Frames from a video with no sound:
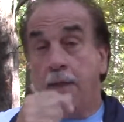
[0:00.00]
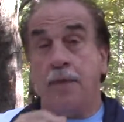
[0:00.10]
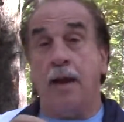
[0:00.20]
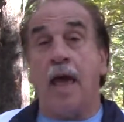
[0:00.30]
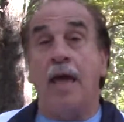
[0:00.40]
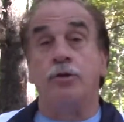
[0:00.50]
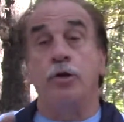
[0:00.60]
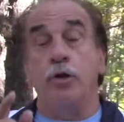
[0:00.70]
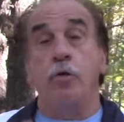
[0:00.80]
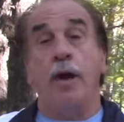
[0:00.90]
that
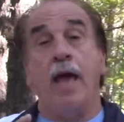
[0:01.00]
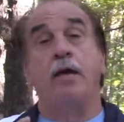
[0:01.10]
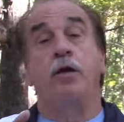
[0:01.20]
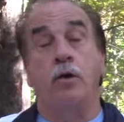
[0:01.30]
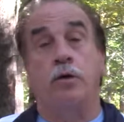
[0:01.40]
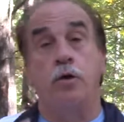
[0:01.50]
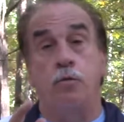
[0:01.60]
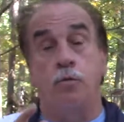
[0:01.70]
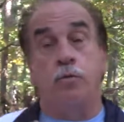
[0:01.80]
actually you and I could,